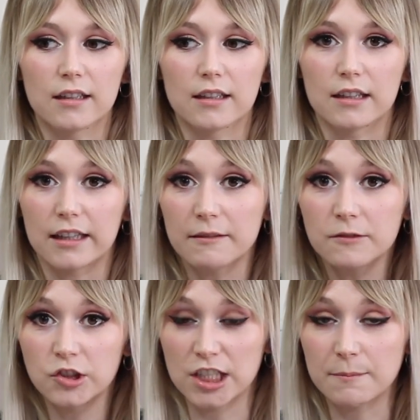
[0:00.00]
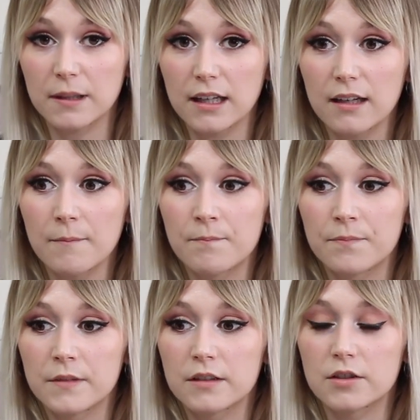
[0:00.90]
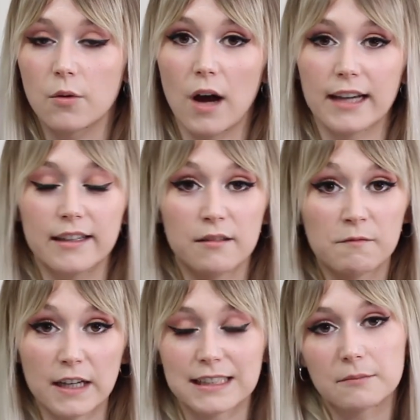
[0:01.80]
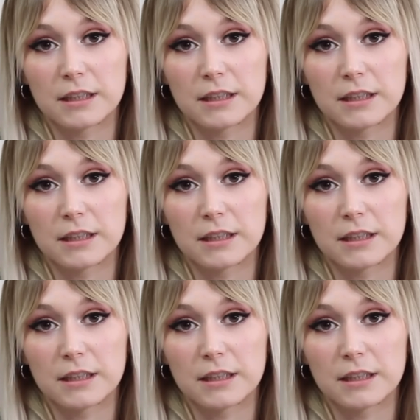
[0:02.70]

live cheaply so I could invest in